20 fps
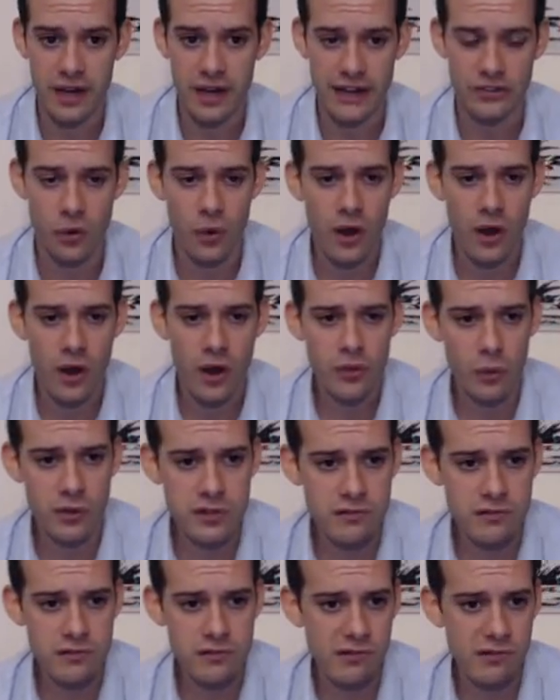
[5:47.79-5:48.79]
And so there
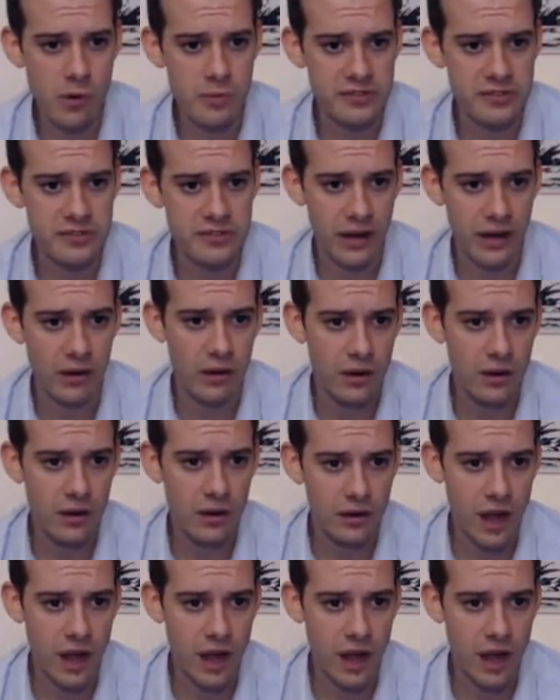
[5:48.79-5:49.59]
were three groups that